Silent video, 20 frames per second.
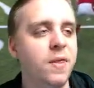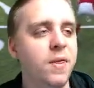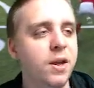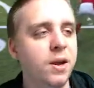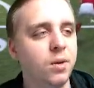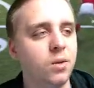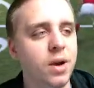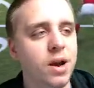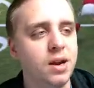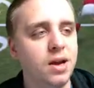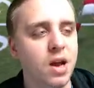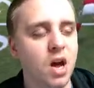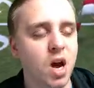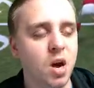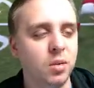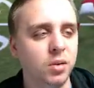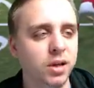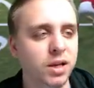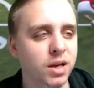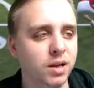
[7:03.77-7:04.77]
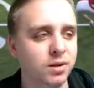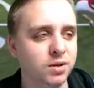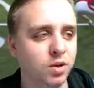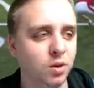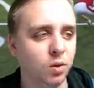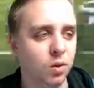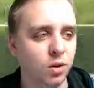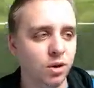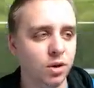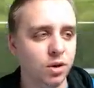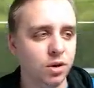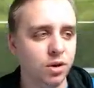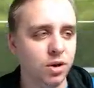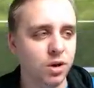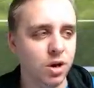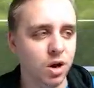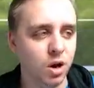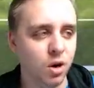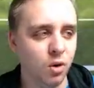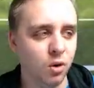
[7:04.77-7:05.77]
I think right now I'm leaning toward
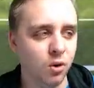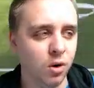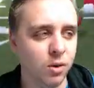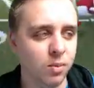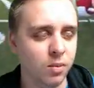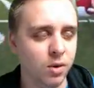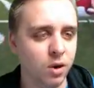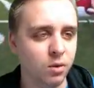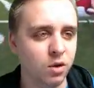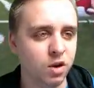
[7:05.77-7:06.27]
no,